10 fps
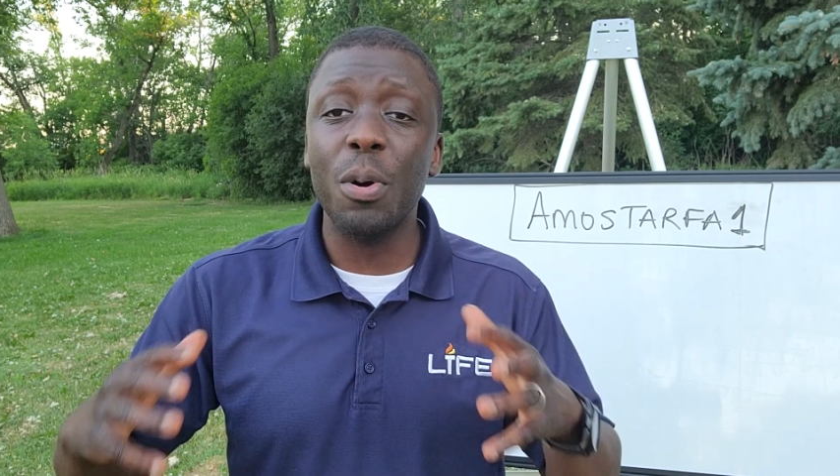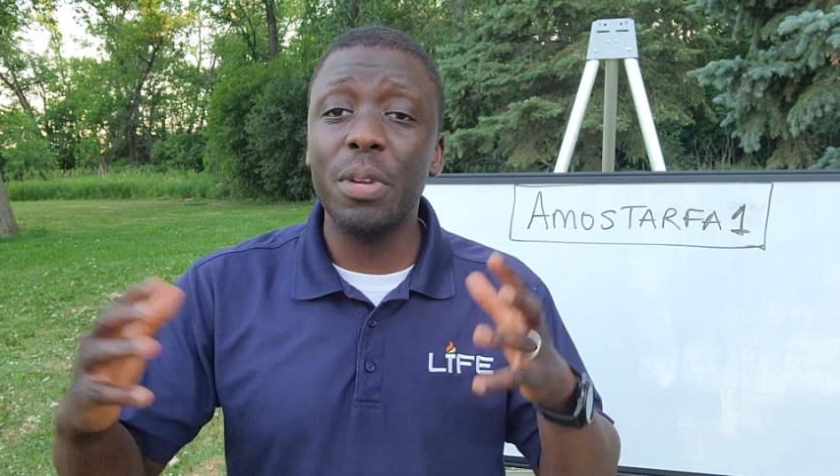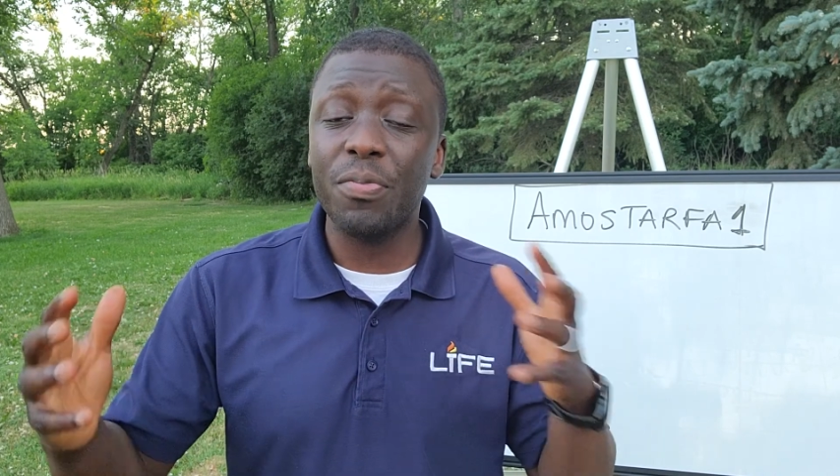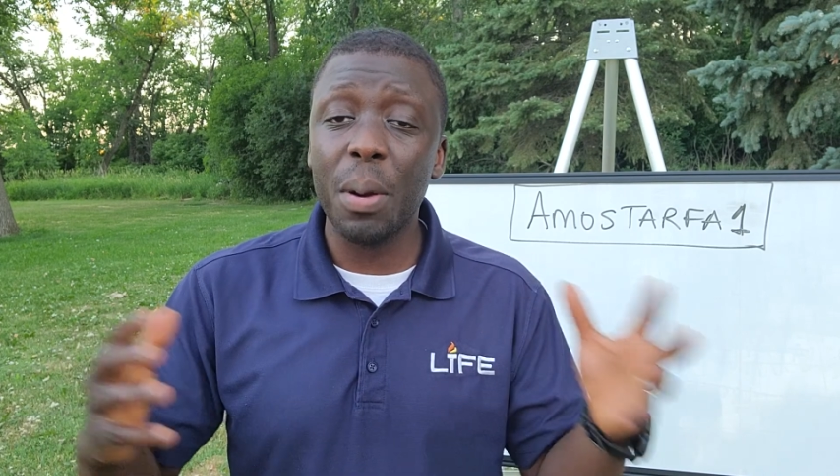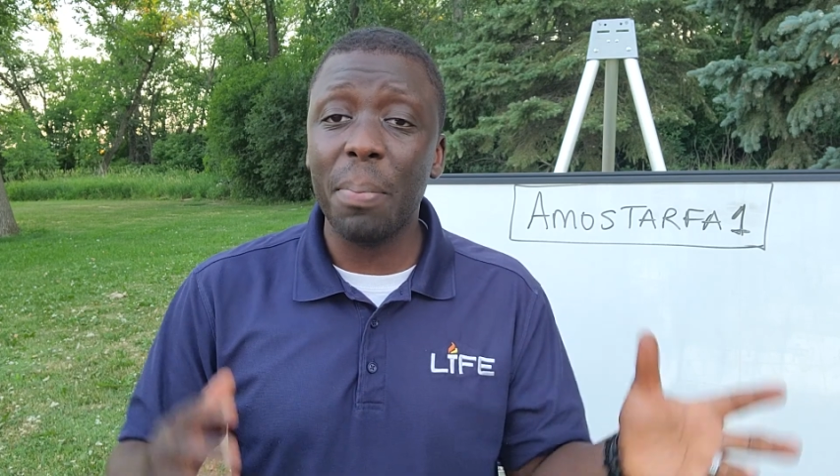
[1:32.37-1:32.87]
from
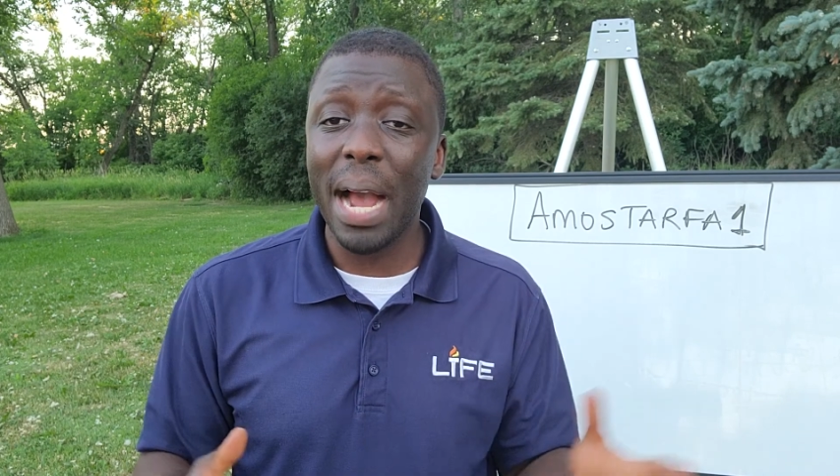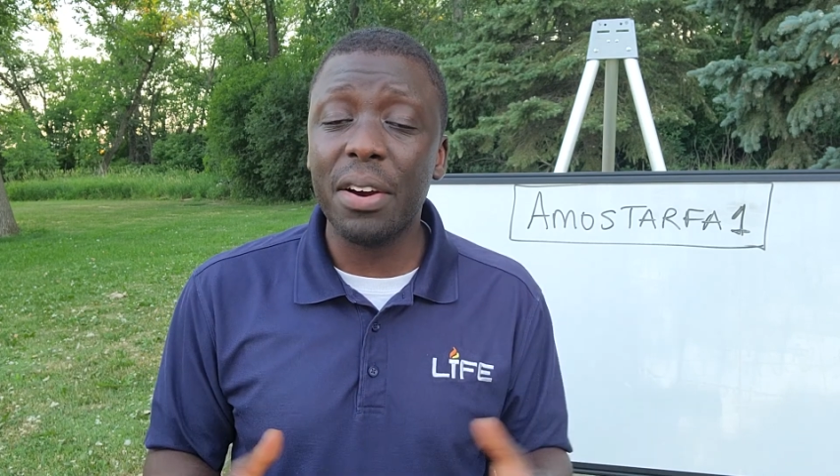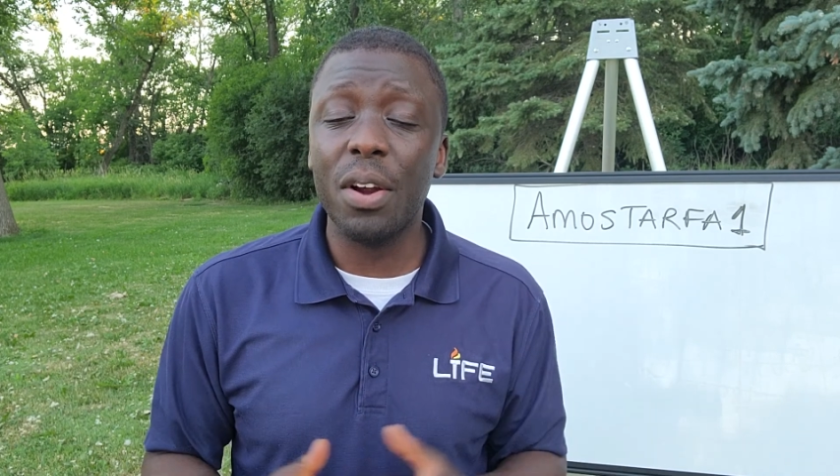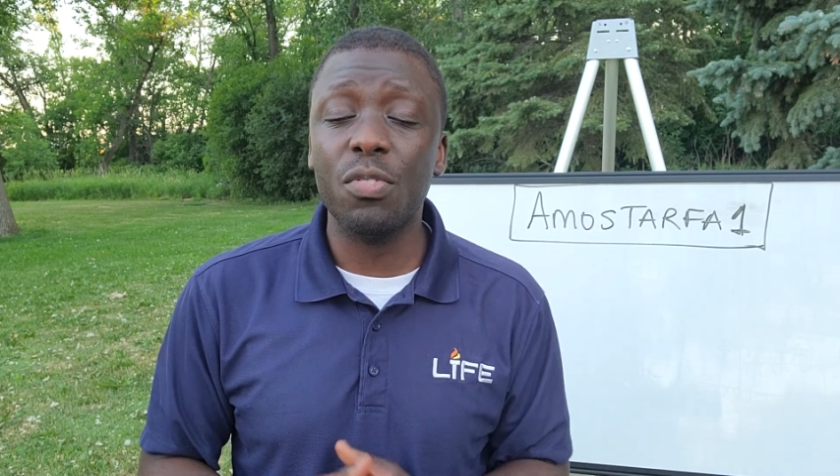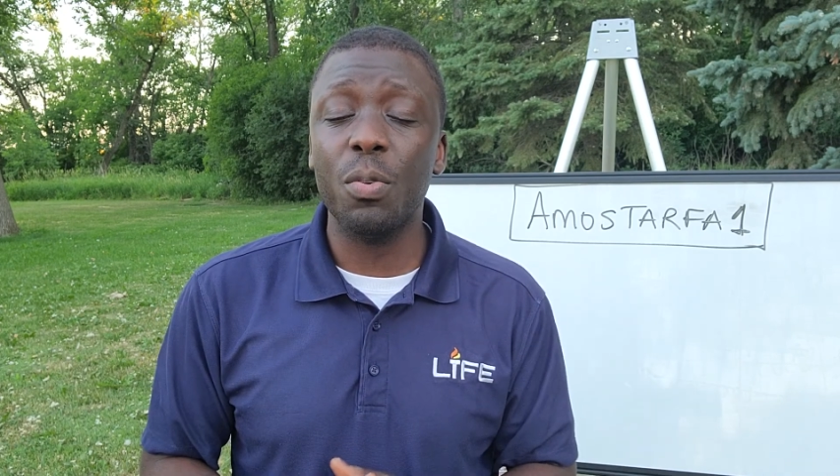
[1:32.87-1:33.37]
different
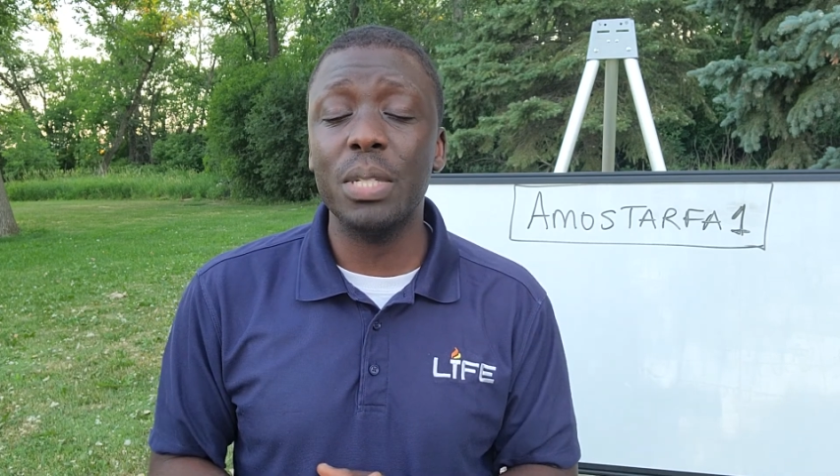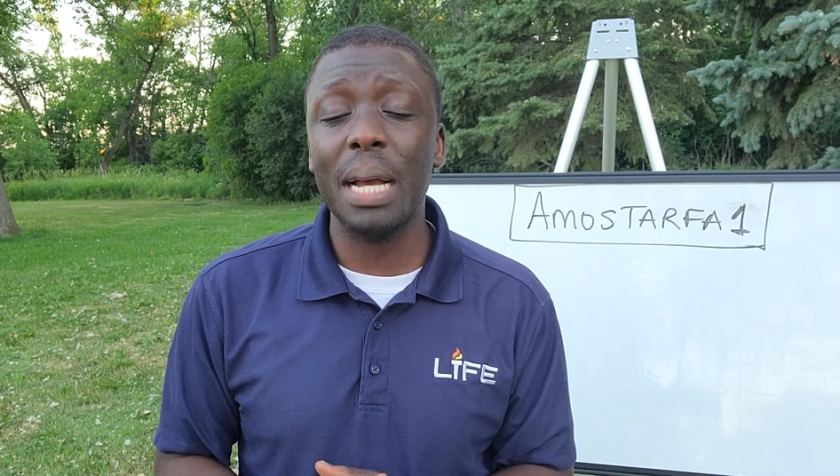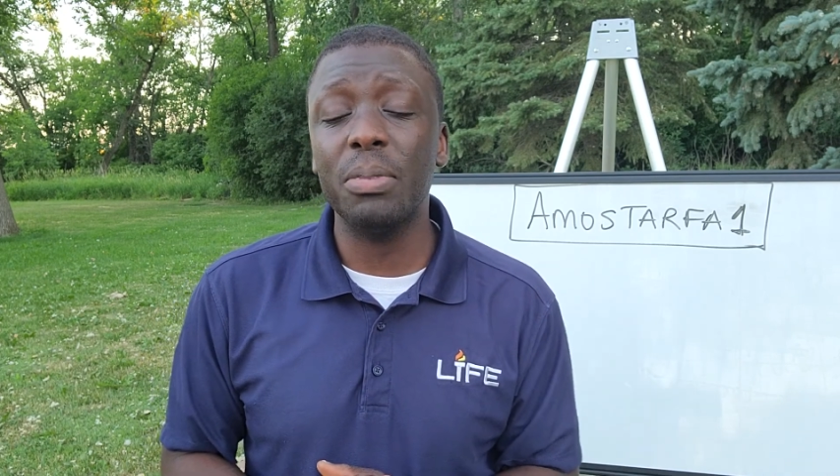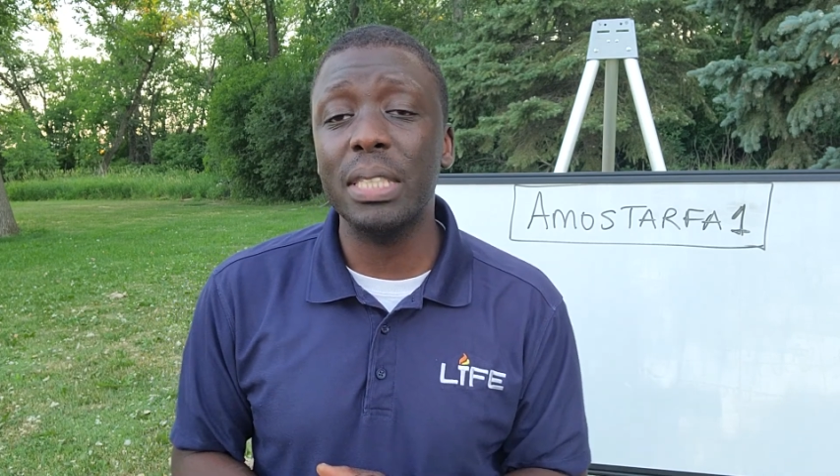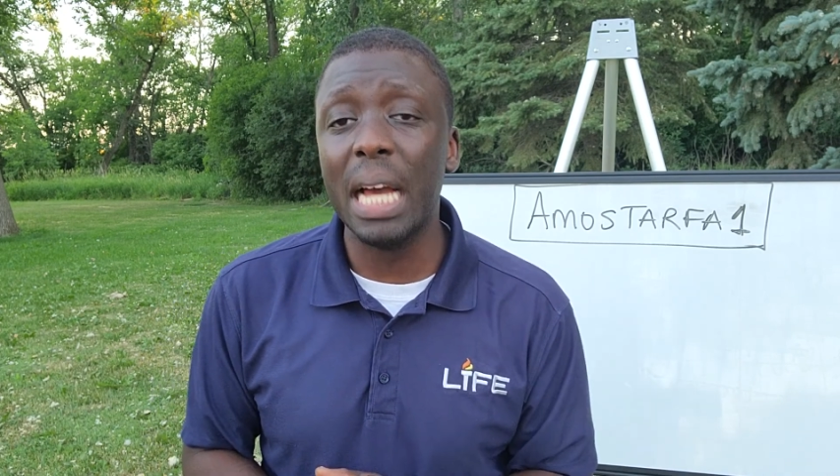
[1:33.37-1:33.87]
backgrounds from
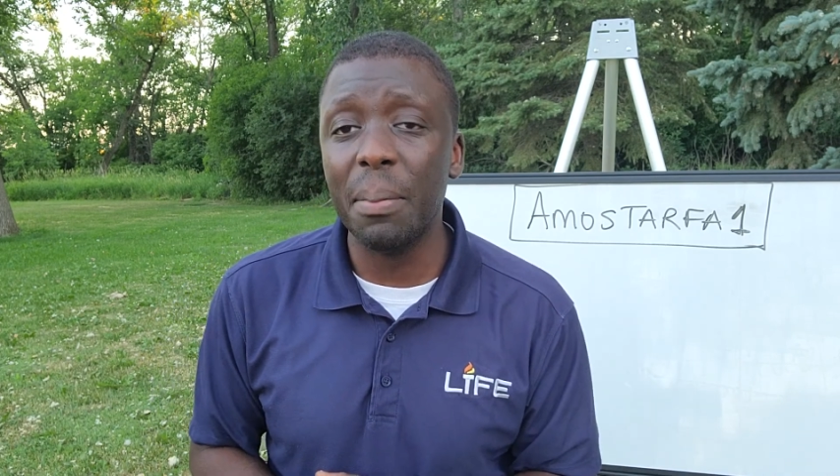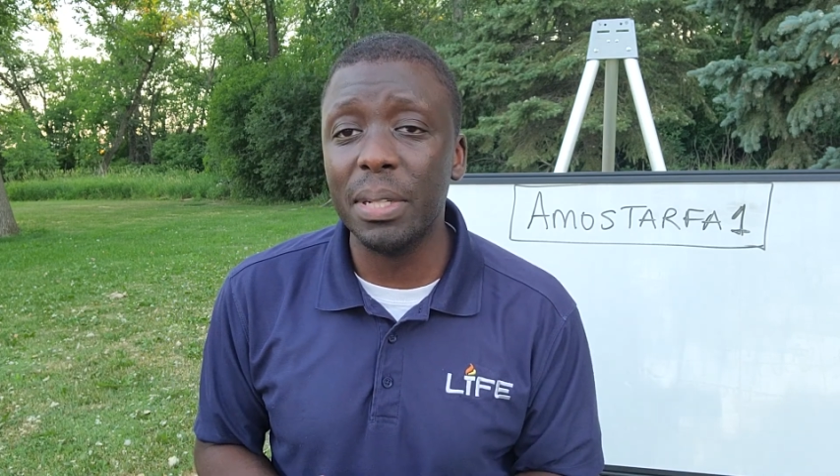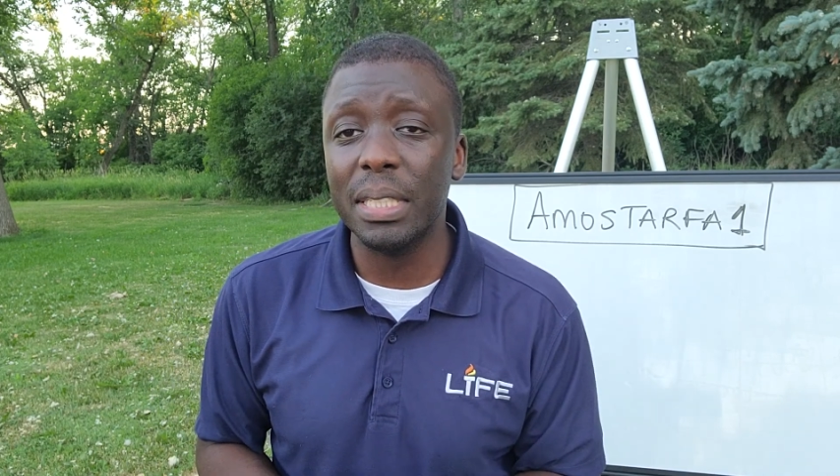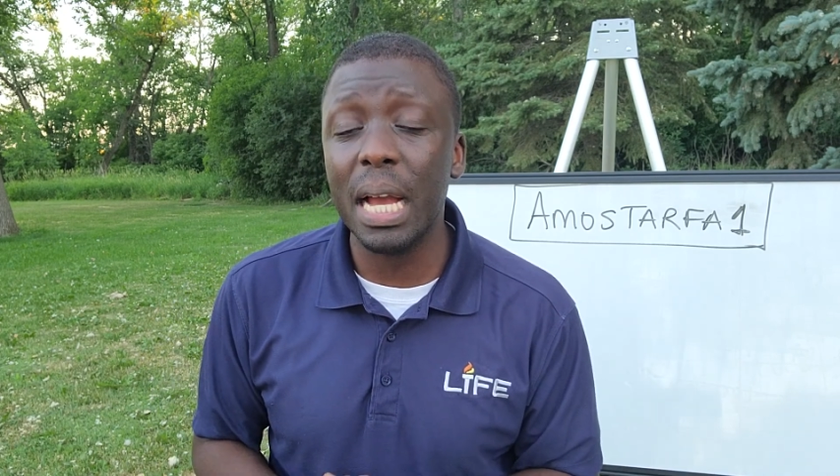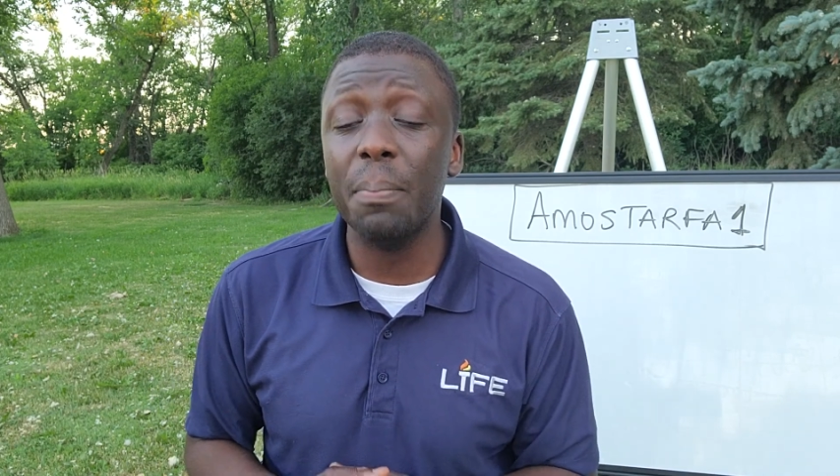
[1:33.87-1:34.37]
time to time
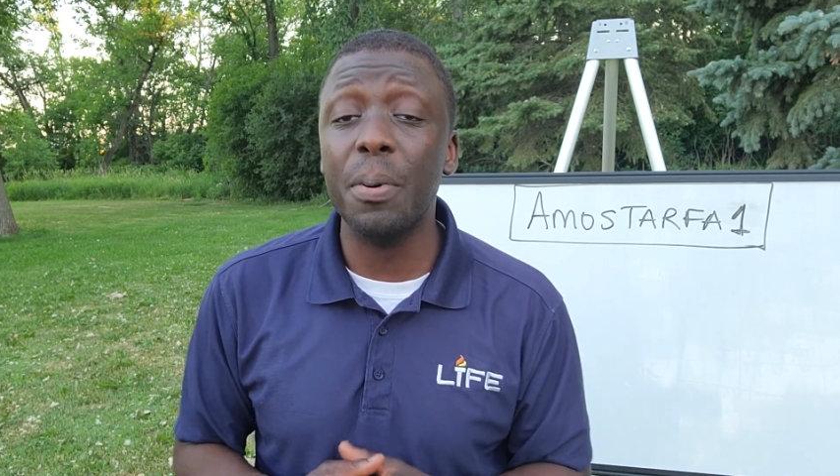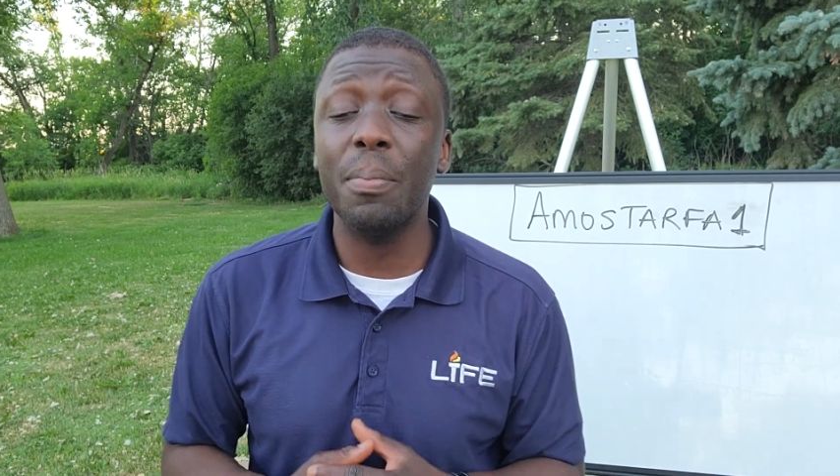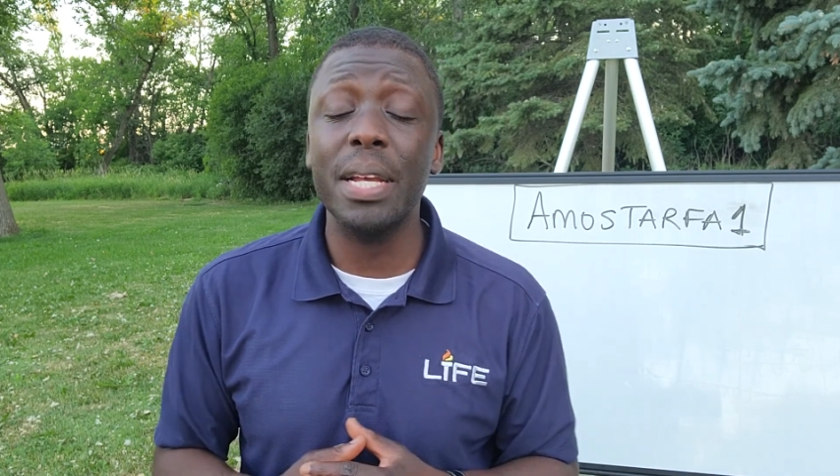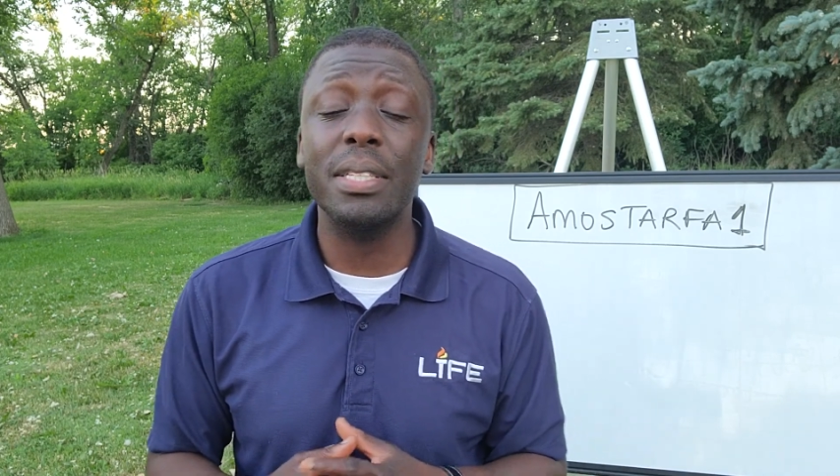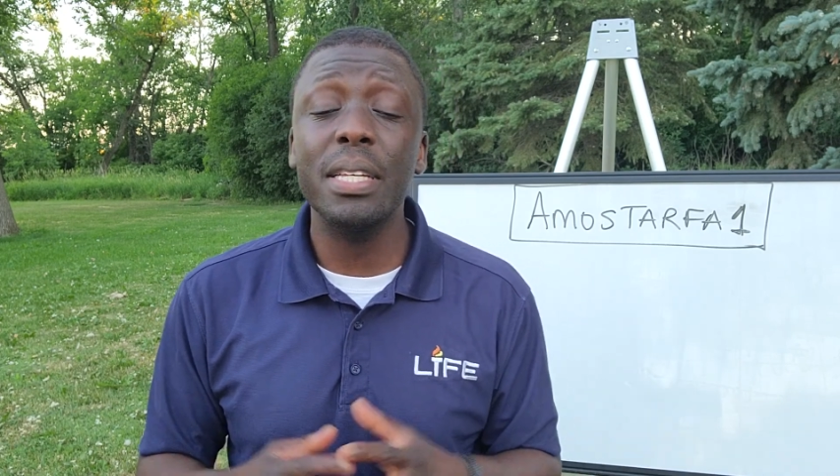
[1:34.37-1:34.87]
as time
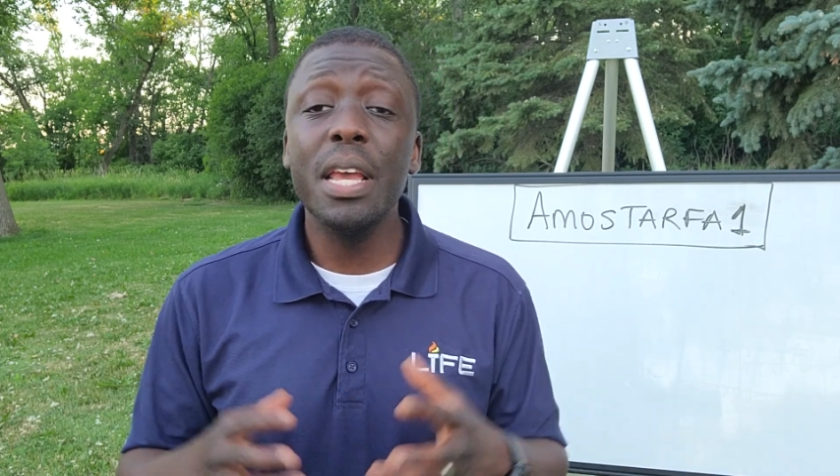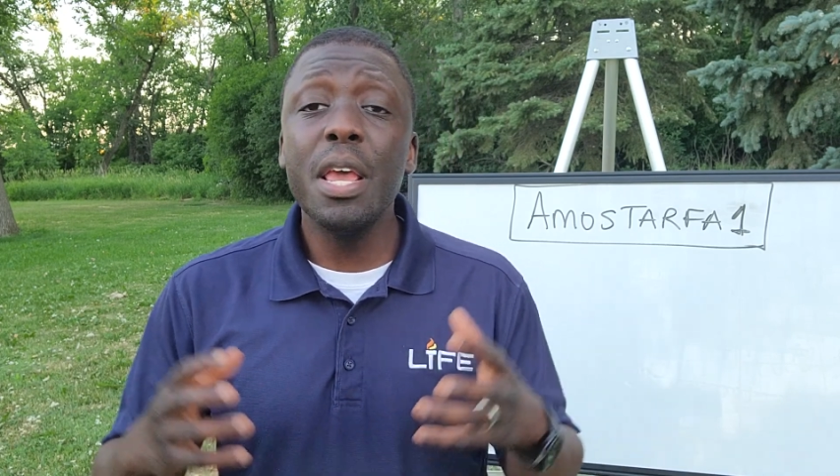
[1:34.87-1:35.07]
permits.